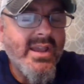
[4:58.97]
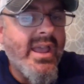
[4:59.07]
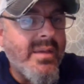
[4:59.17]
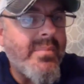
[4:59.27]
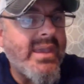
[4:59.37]

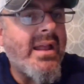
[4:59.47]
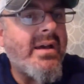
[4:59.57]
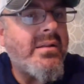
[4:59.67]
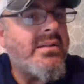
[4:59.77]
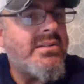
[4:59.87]
it may
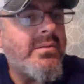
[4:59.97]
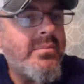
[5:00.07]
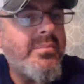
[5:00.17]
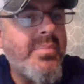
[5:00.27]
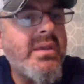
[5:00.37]
not
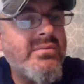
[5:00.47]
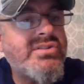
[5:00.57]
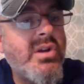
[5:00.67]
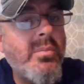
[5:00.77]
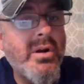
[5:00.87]
be of
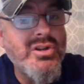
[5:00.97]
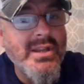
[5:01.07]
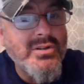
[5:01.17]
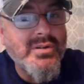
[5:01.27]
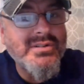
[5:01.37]
so much
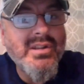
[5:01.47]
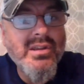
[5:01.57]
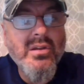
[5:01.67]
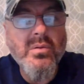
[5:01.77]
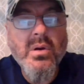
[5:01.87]
interest to
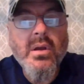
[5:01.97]
you,